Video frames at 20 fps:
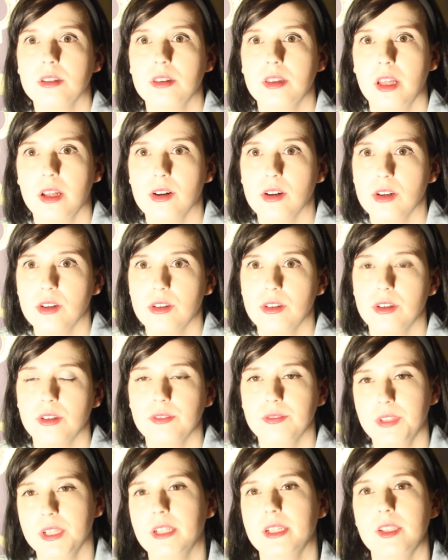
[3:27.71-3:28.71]
that are
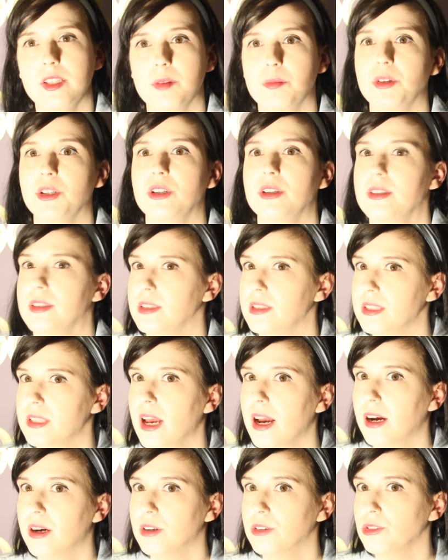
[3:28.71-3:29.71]
very similar in
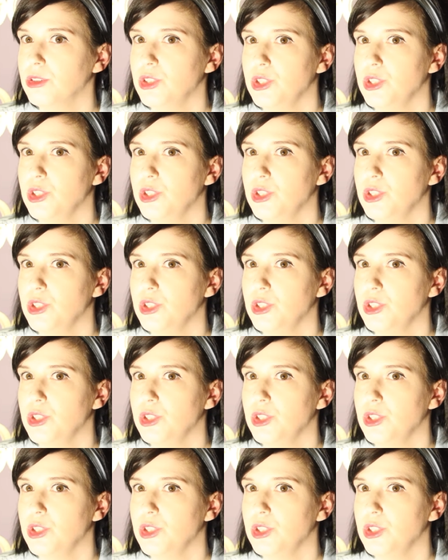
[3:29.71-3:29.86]
style